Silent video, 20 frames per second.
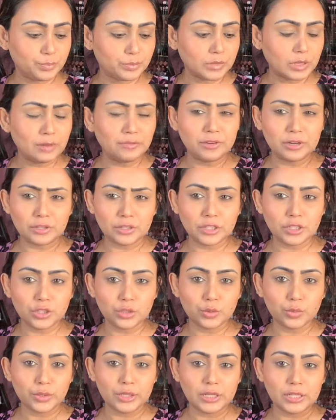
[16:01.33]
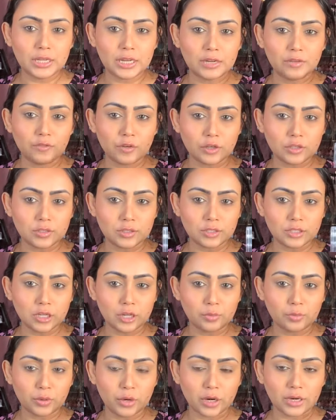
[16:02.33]
very dewy and versatile
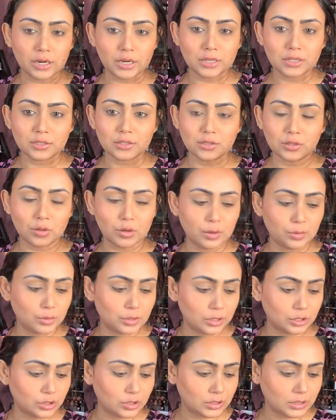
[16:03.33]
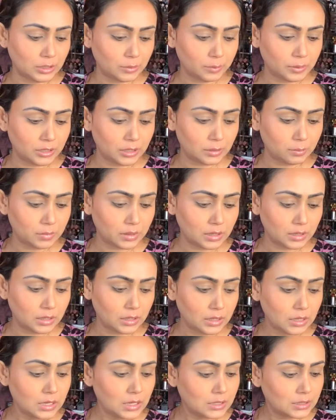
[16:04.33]
product, so I wanted to keep it in my
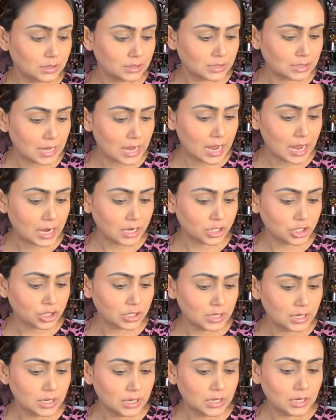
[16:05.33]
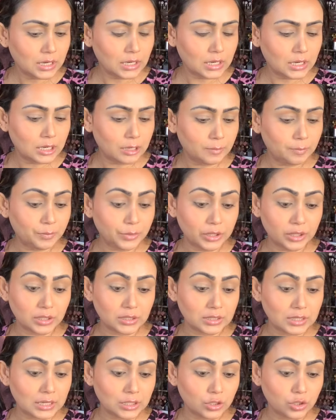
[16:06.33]
stash
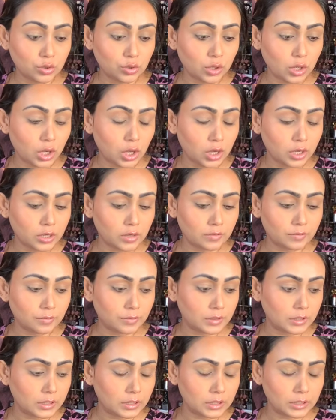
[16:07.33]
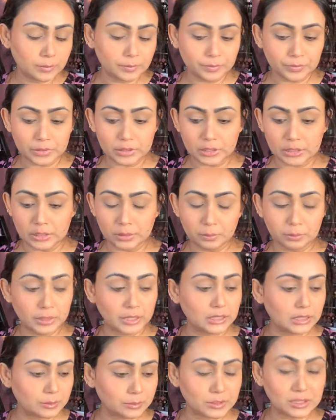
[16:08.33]
because I do a lot of the
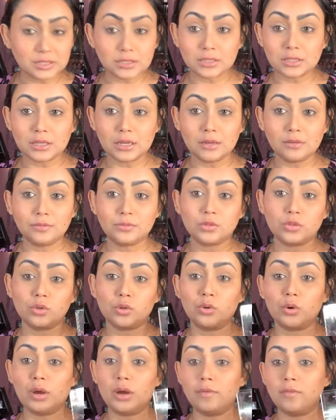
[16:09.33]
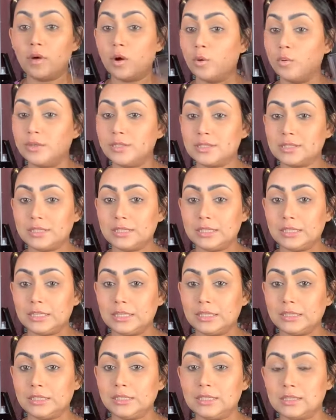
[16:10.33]
makeups and stuff, so I'm always
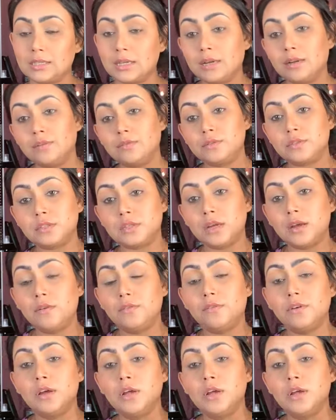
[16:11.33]
needing these kind of stuff.